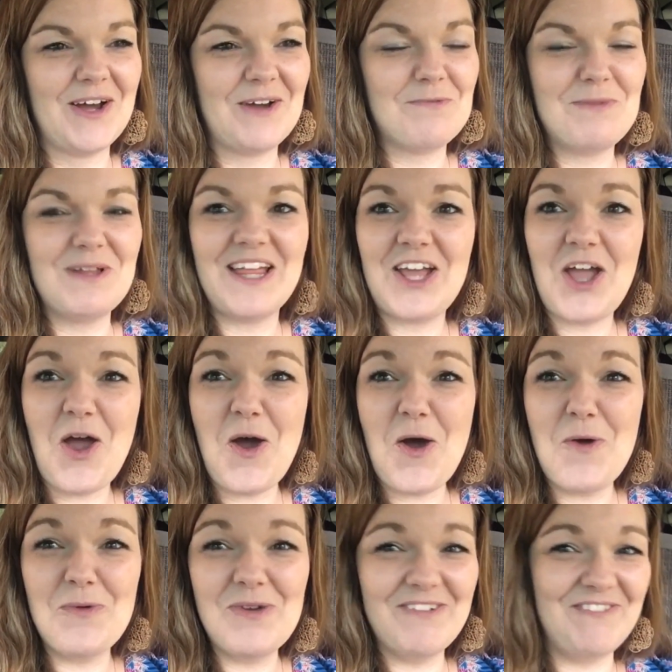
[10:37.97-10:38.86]
I would be like,
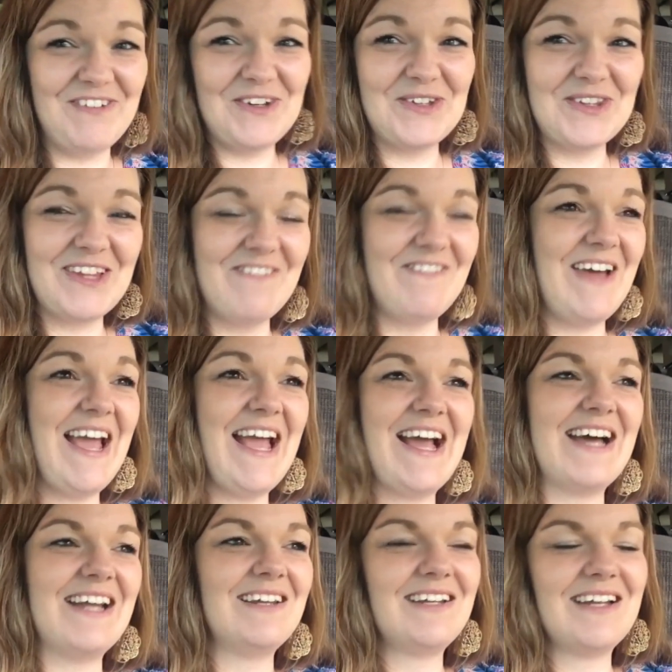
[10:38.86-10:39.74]
oh, we filled the
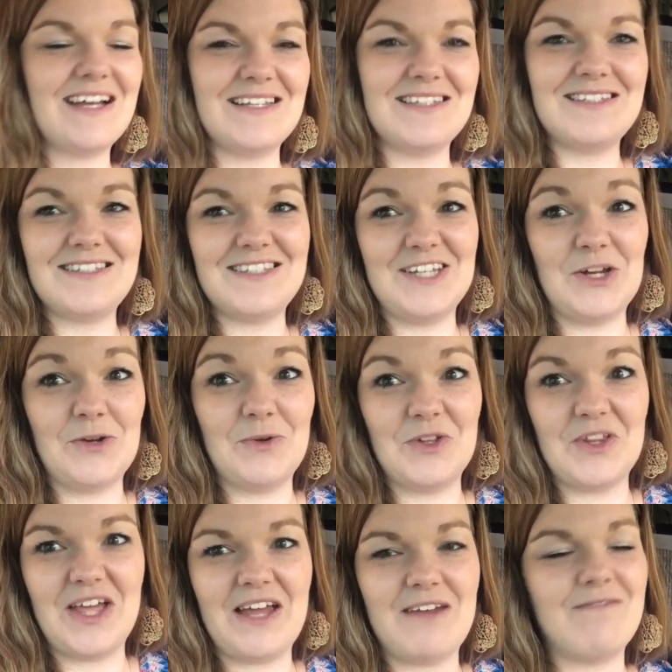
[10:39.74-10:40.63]
van, because, you know,
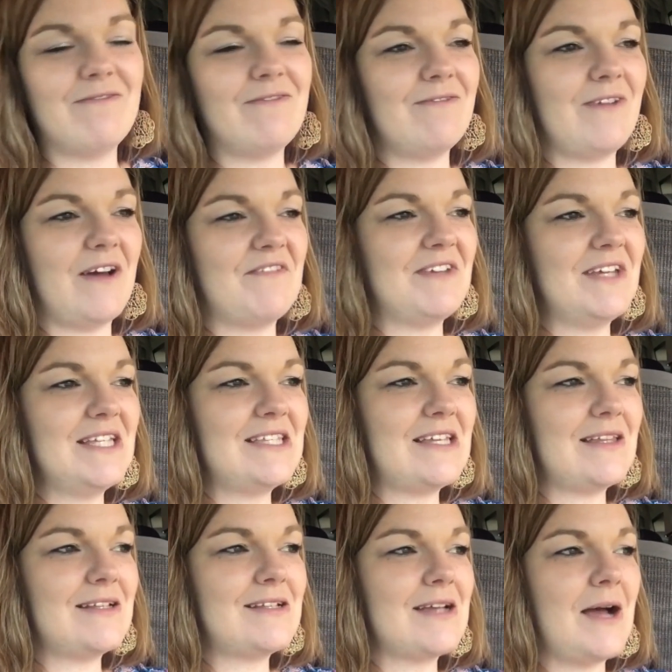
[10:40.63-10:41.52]
we only had five kids
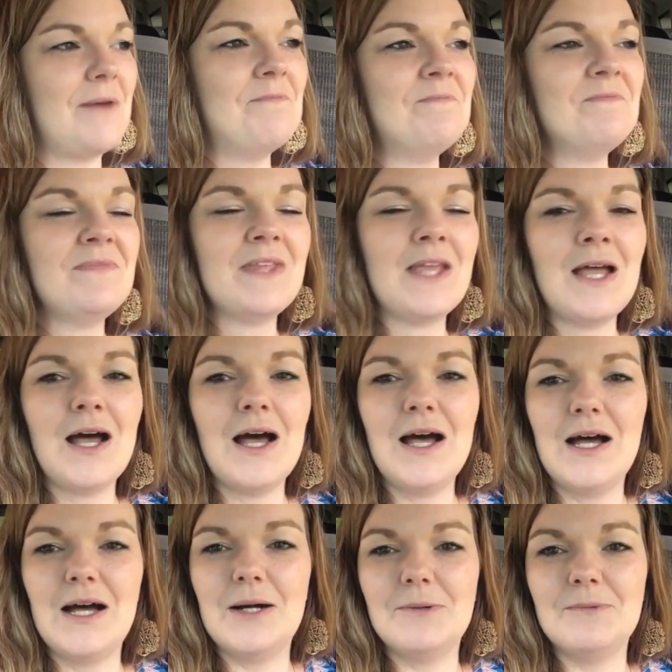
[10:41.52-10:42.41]
at the time.
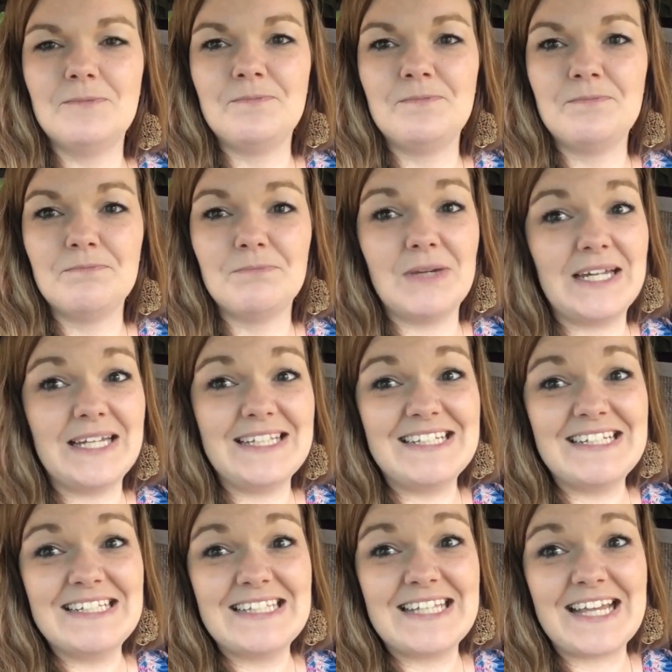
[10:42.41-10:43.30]
Um, but
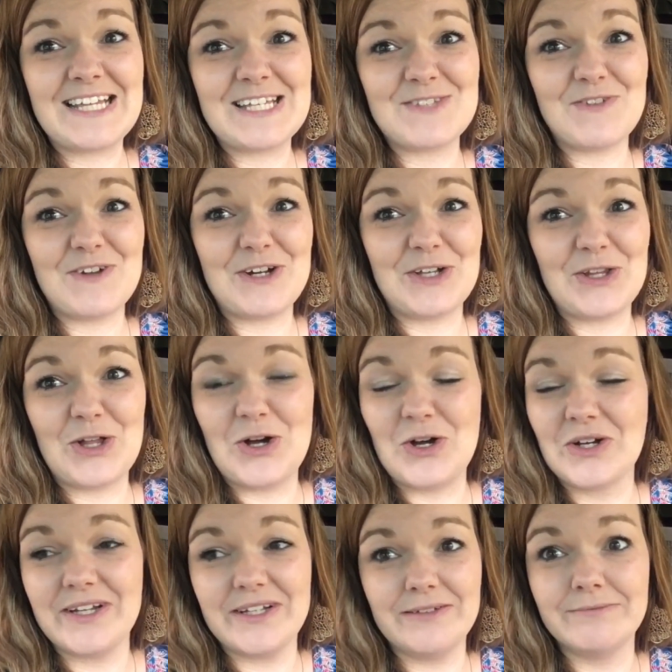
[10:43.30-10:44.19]
it didn't take us very
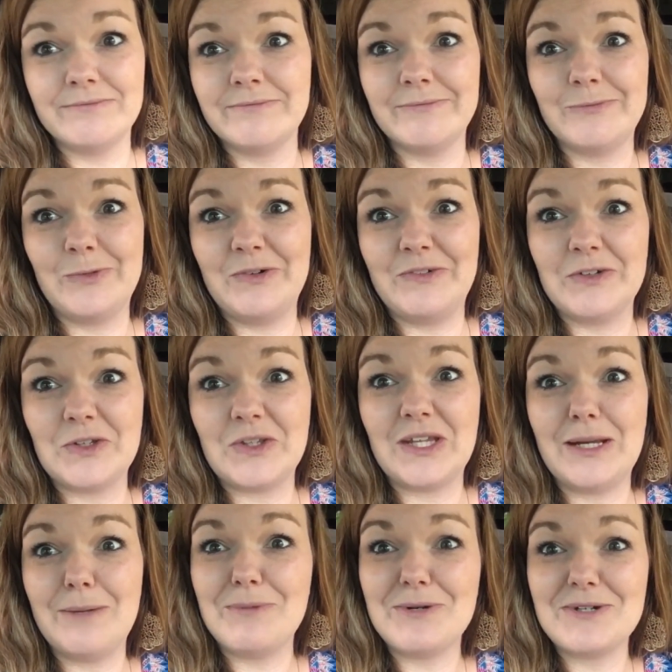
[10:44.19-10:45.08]
long, and we filled
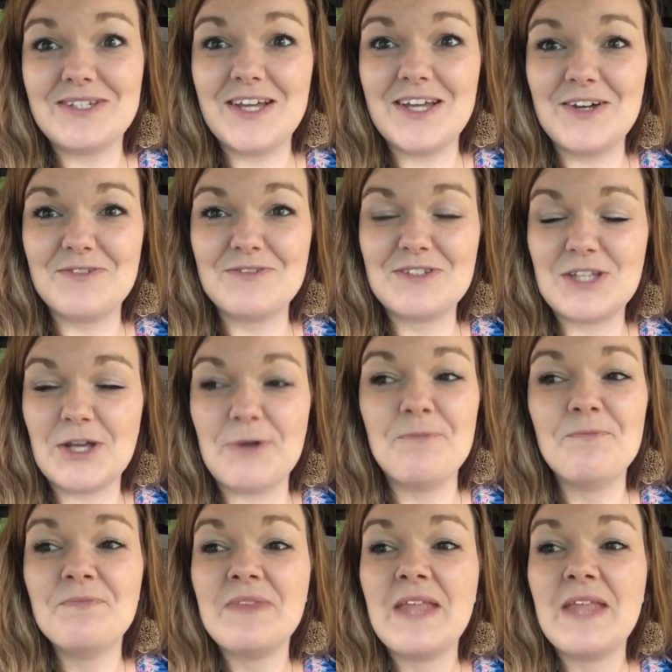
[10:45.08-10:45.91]
it up ourselves. So